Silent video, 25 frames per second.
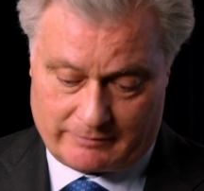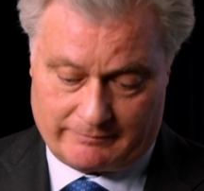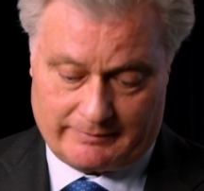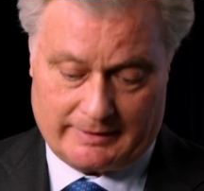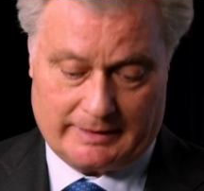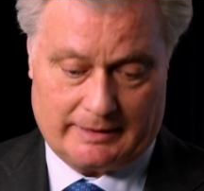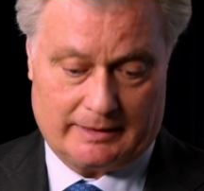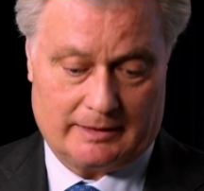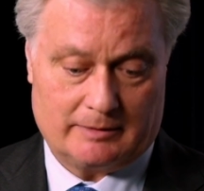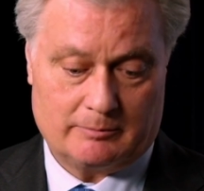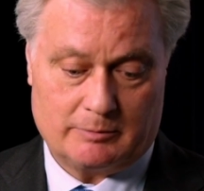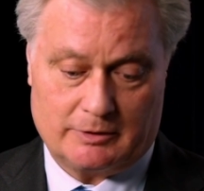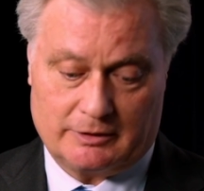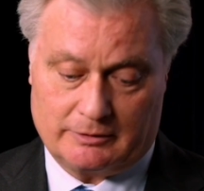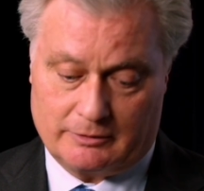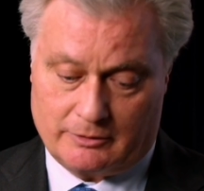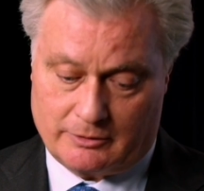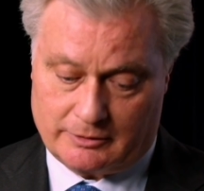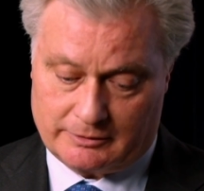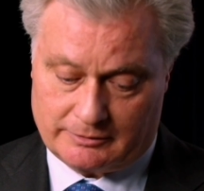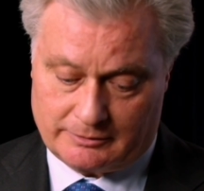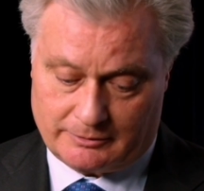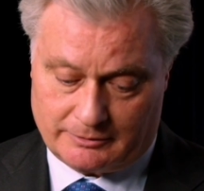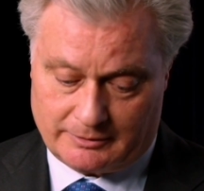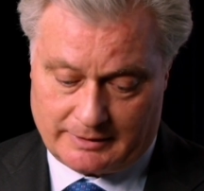convenient
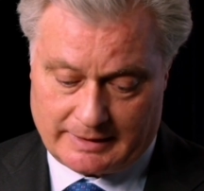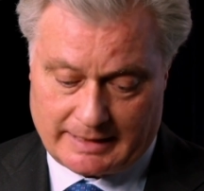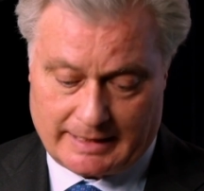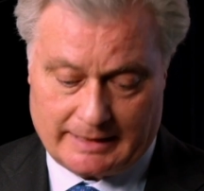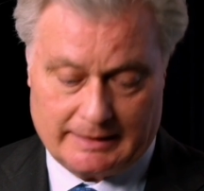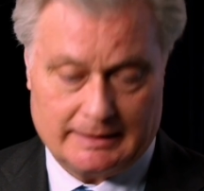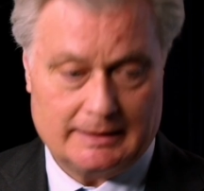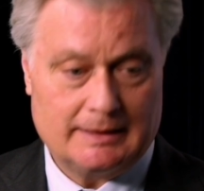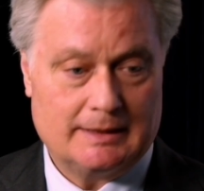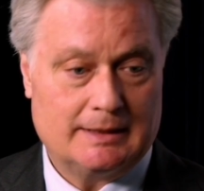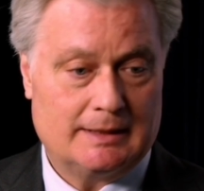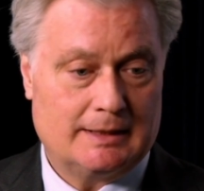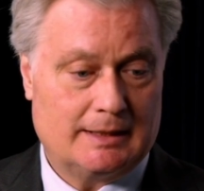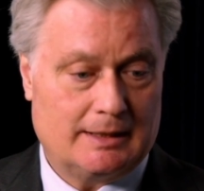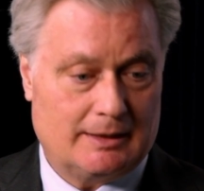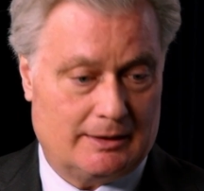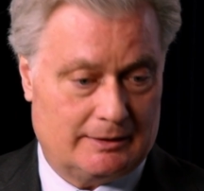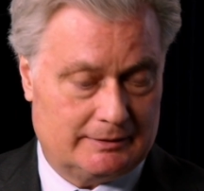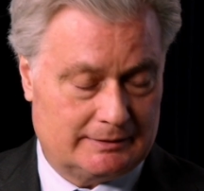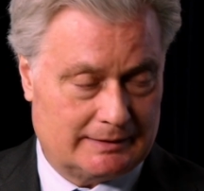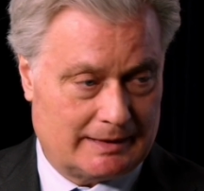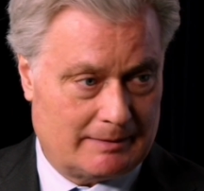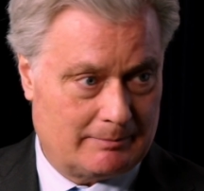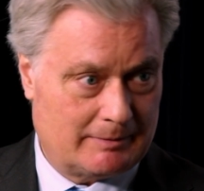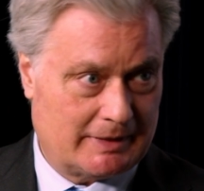because today,
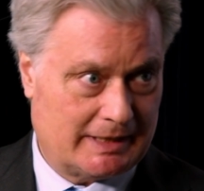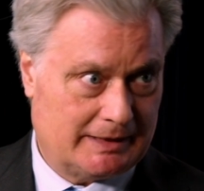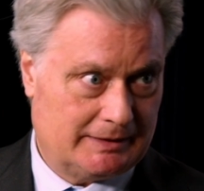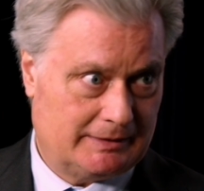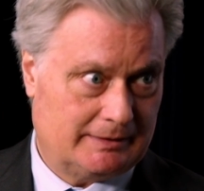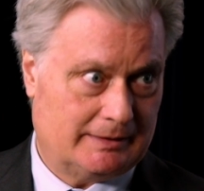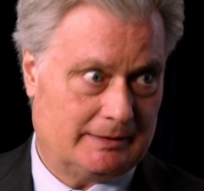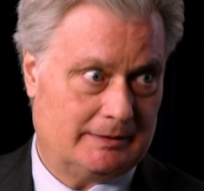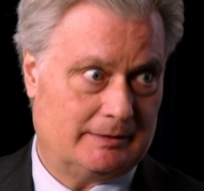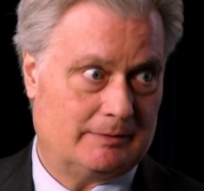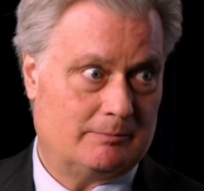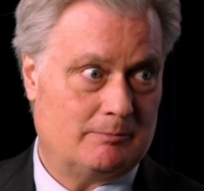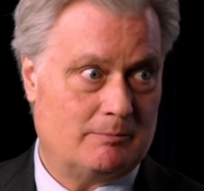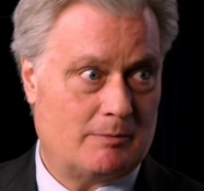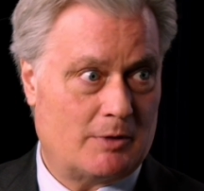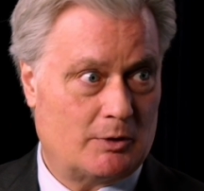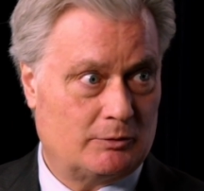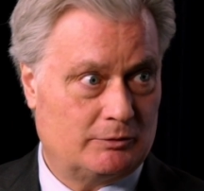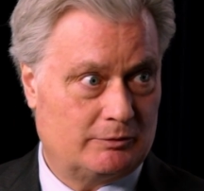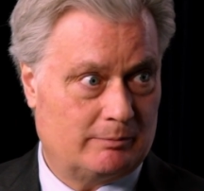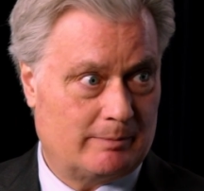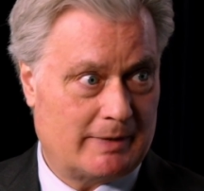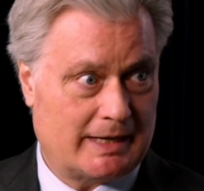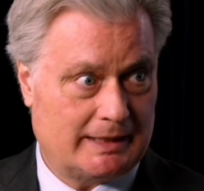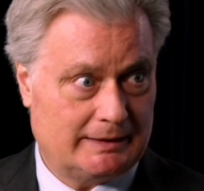as I mentioned,
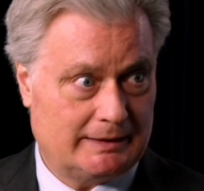most